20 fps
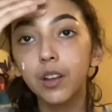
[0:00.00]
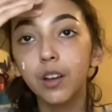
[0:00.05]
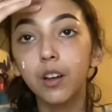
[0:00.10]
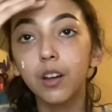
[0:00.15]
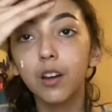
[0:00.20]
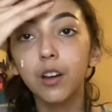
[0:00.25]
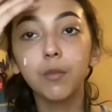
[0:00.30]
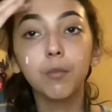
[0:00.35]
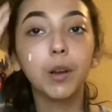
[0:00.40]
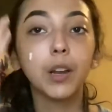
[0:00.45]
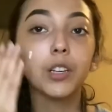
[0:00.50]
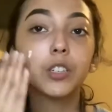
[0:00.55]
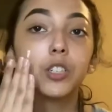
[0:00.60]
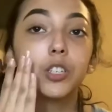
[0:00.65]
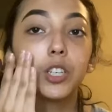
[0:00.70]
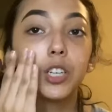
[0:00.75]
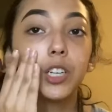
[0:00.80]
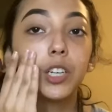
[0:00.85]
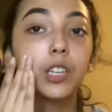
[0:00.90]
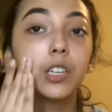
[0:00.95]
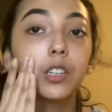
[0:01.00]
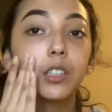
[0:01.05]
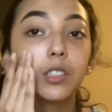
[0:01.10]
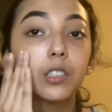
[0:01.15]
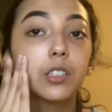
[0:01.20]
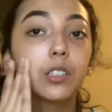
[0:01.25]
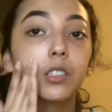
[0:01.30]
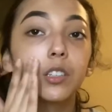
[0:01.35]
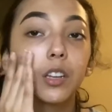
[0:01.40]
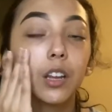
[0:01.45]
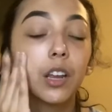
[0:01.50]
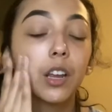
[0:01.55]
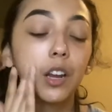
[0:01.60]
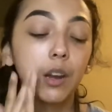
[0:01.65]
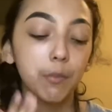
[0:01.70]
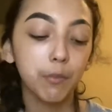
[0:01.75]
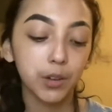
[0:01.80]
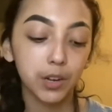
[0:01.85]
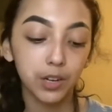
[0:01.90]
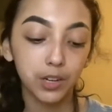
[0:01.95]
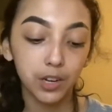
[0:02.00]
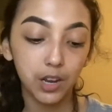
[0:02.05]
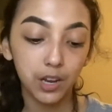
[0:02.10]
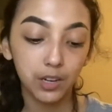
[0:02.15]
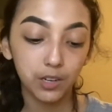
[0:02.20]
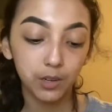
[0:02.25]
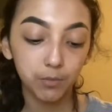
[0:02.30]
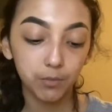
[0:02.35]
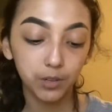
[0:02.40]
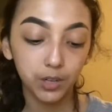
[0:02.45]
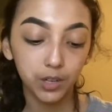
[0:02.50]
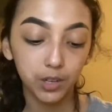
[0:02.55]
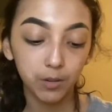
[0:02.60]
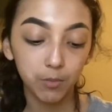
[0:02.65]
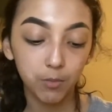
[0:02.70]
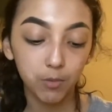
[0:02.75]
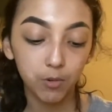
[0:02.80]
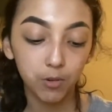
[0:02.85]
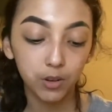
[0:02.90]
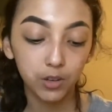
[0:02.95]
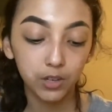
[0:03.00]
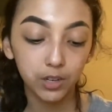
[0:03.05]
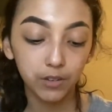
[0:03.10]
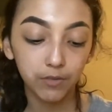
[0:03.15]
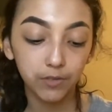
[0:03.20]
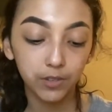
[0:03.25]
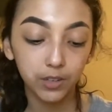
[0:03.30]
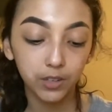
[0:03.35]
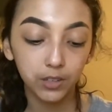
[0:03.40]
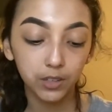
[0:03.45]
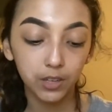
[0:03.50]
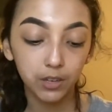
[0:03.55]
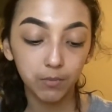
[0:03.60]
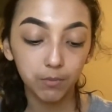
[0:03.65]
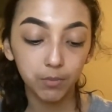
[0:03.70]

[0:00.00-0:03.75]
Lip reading: on my cheeks, and I'm gonna end up needing more definitely,